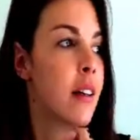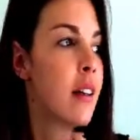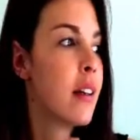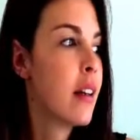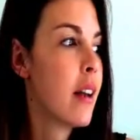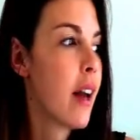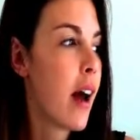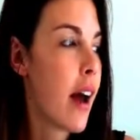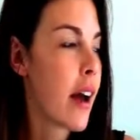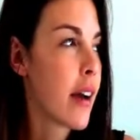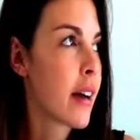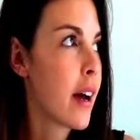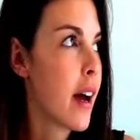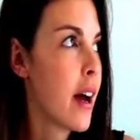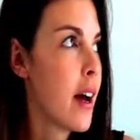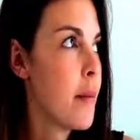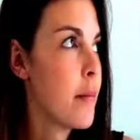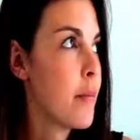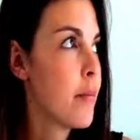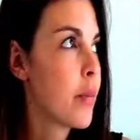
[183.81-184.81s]
Like
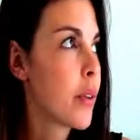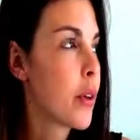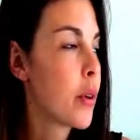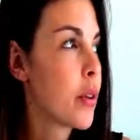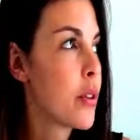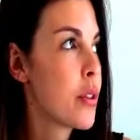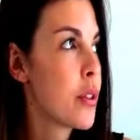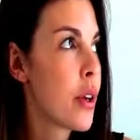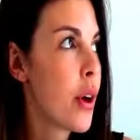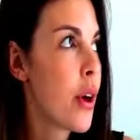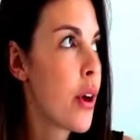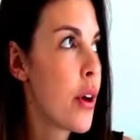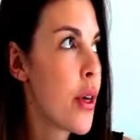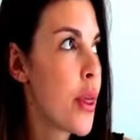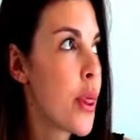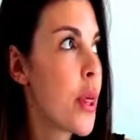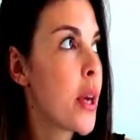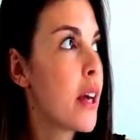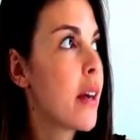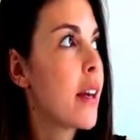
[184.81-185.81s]
also
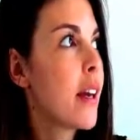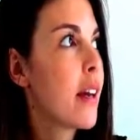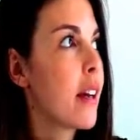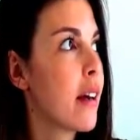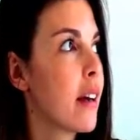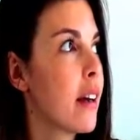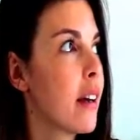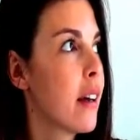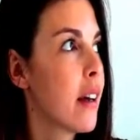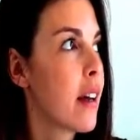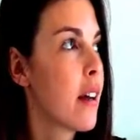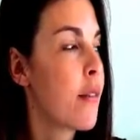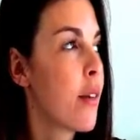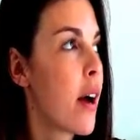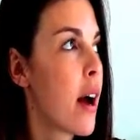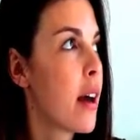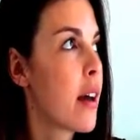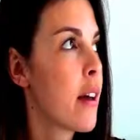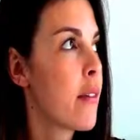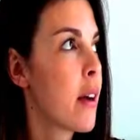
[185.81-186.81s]
thinking, if
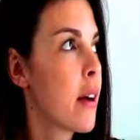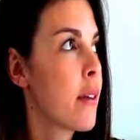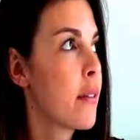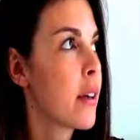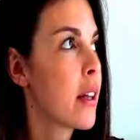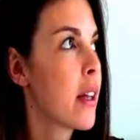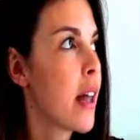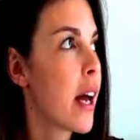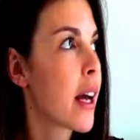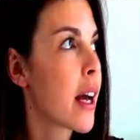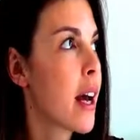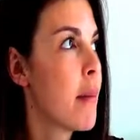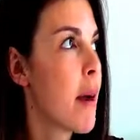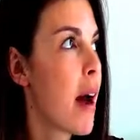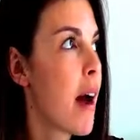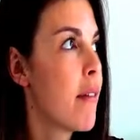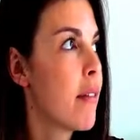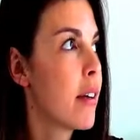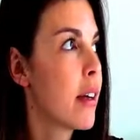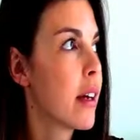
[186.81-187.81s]
I feel like I'm
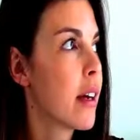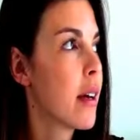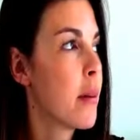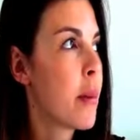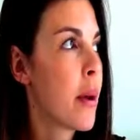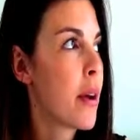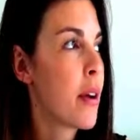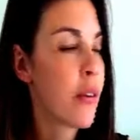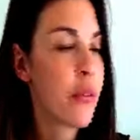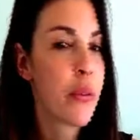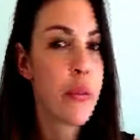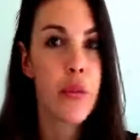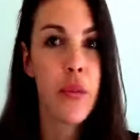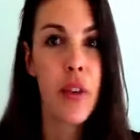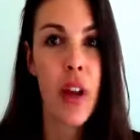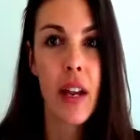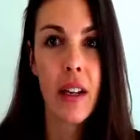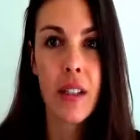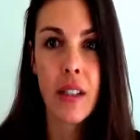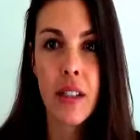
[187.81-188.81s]
having a bit of
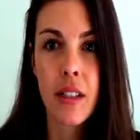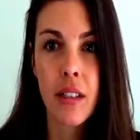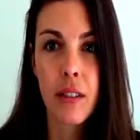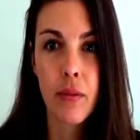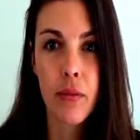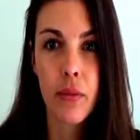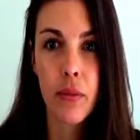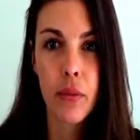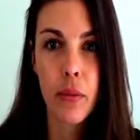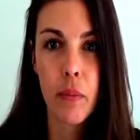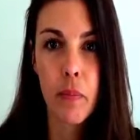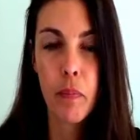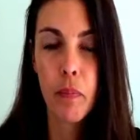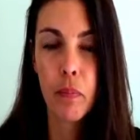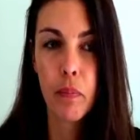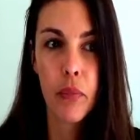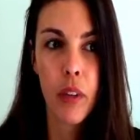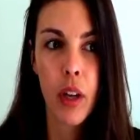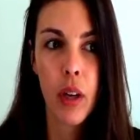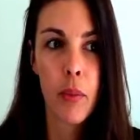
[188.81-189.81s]
negative
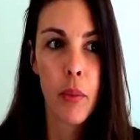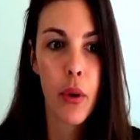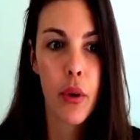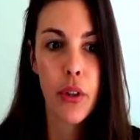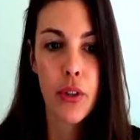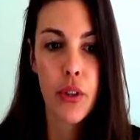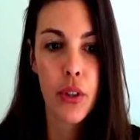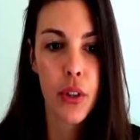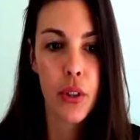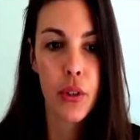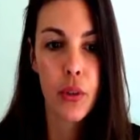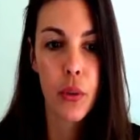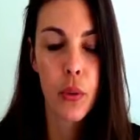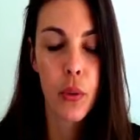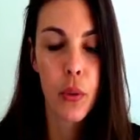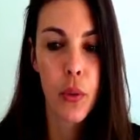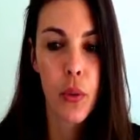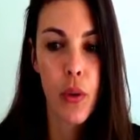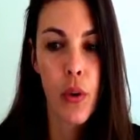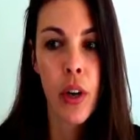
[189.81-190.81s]
emotion,
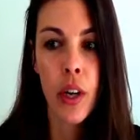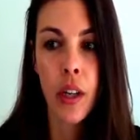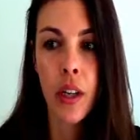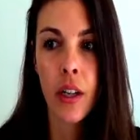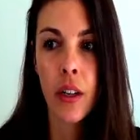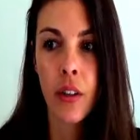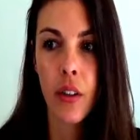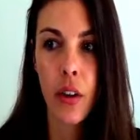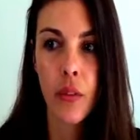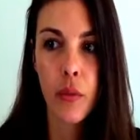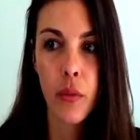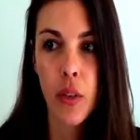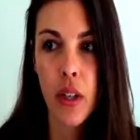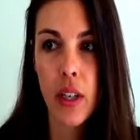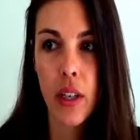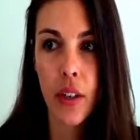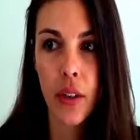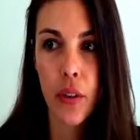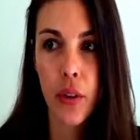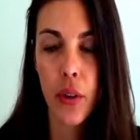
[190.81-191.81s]
or not
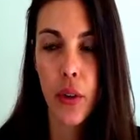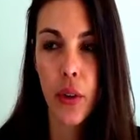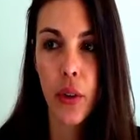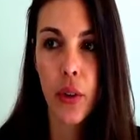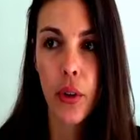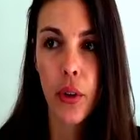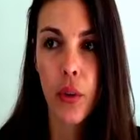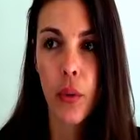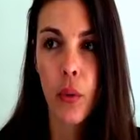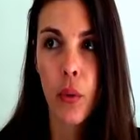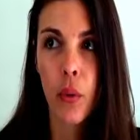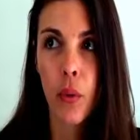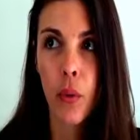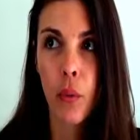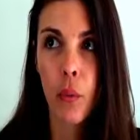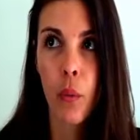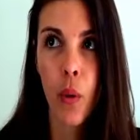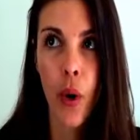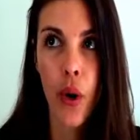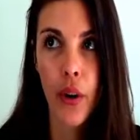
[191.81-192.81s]
feeling good,
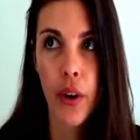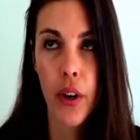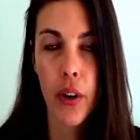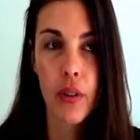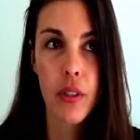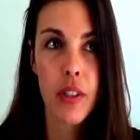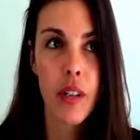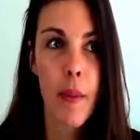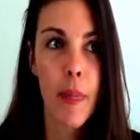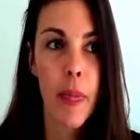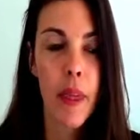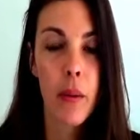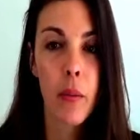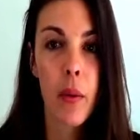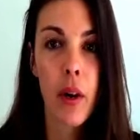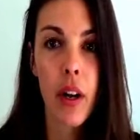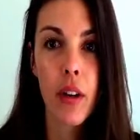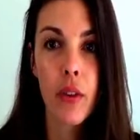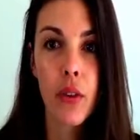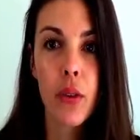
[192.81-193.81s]
or worried or something,
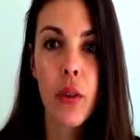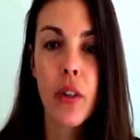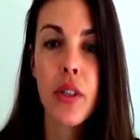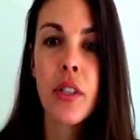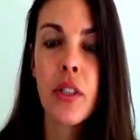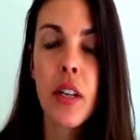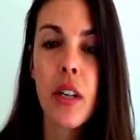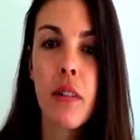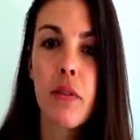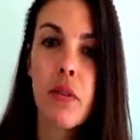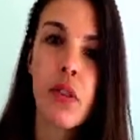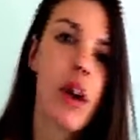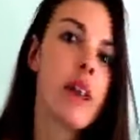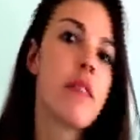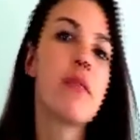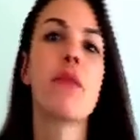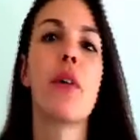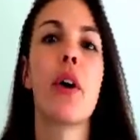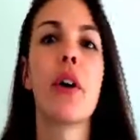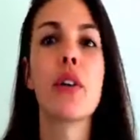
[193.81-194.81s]
what I do, instead of trying
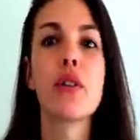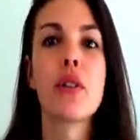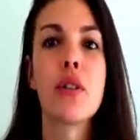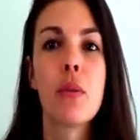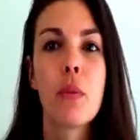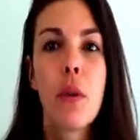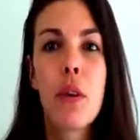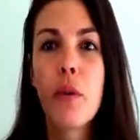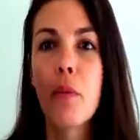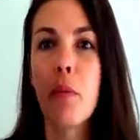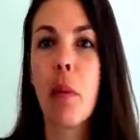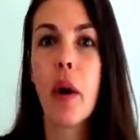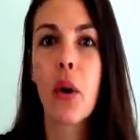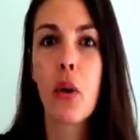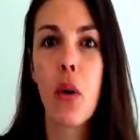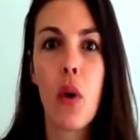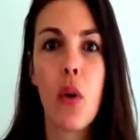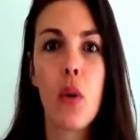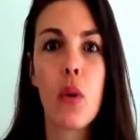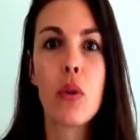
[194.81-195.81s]
to focus on one of my
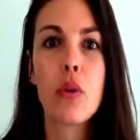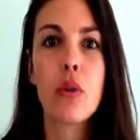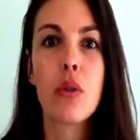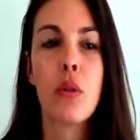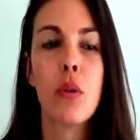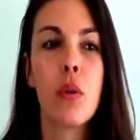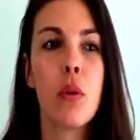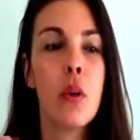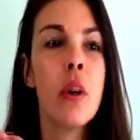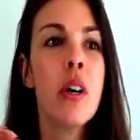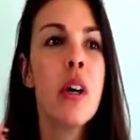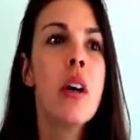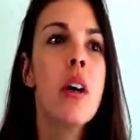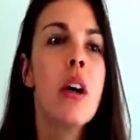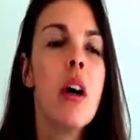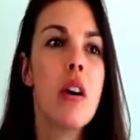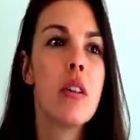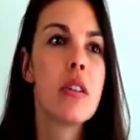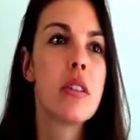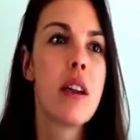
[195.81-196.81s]
goals or
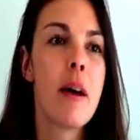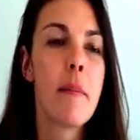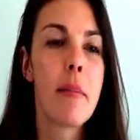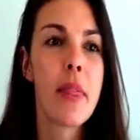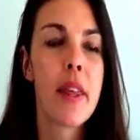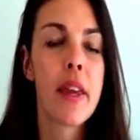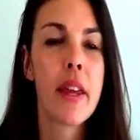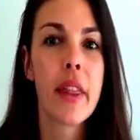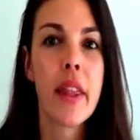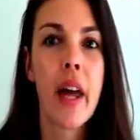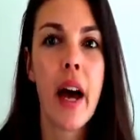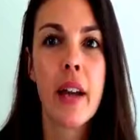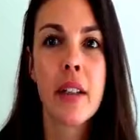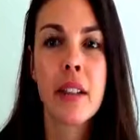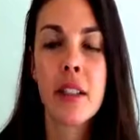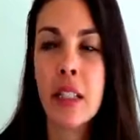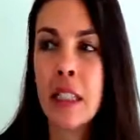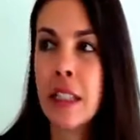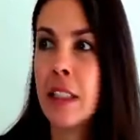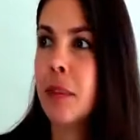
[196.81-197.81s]
on something
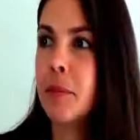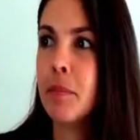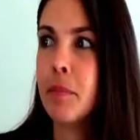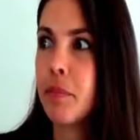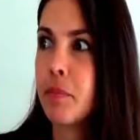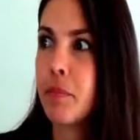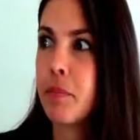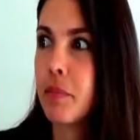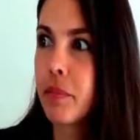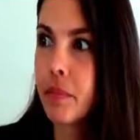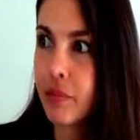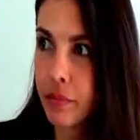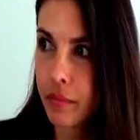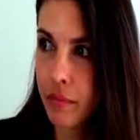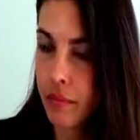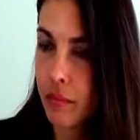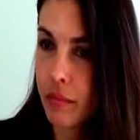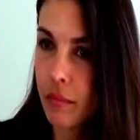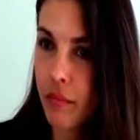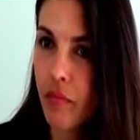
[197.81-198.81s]
that
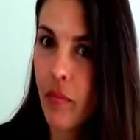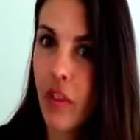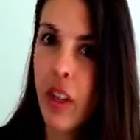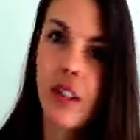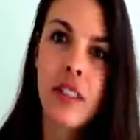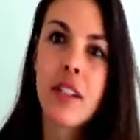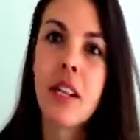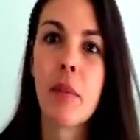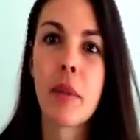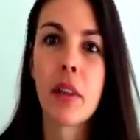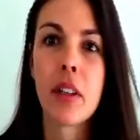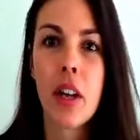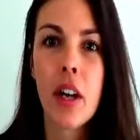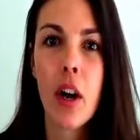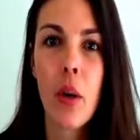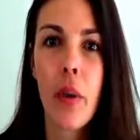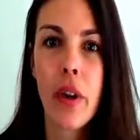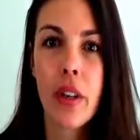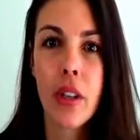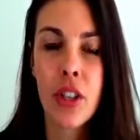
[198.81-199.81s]
is something that
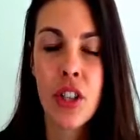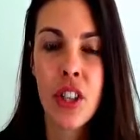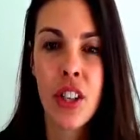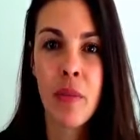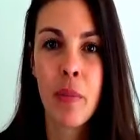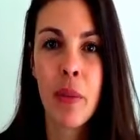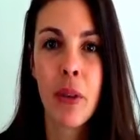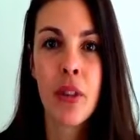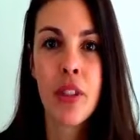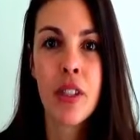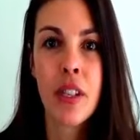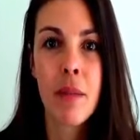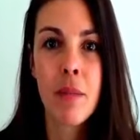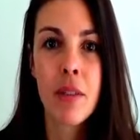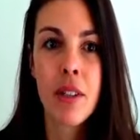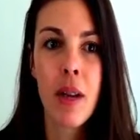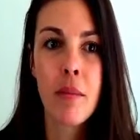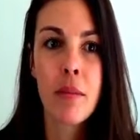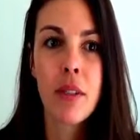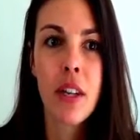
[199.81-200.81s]
I want to achieve, because
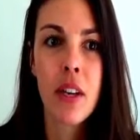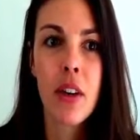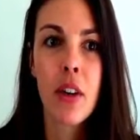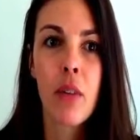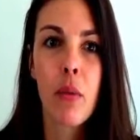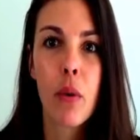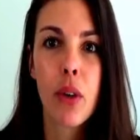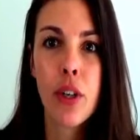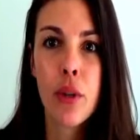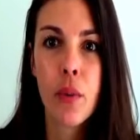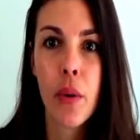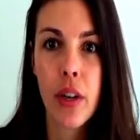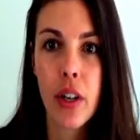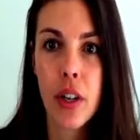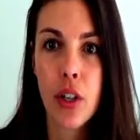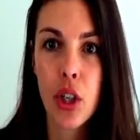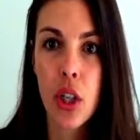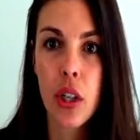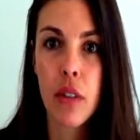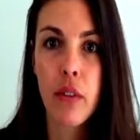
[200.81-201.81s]
sometimes thinking of what you want to
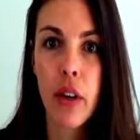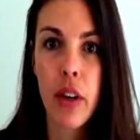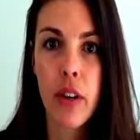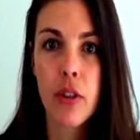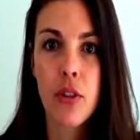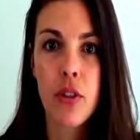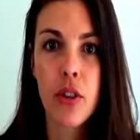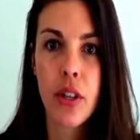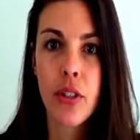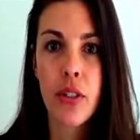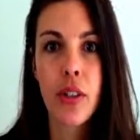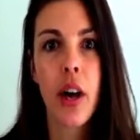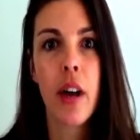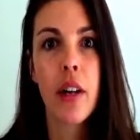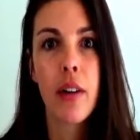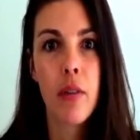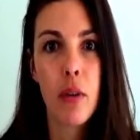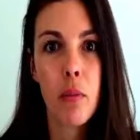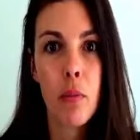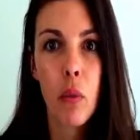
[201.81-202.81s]
achieve can stress you out
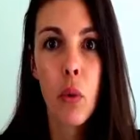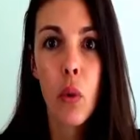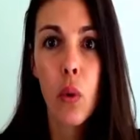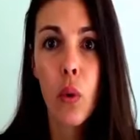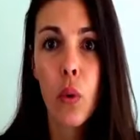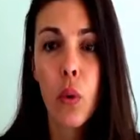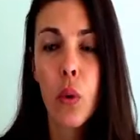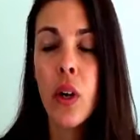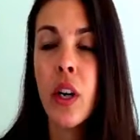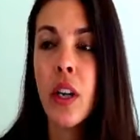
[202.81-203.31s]
even more.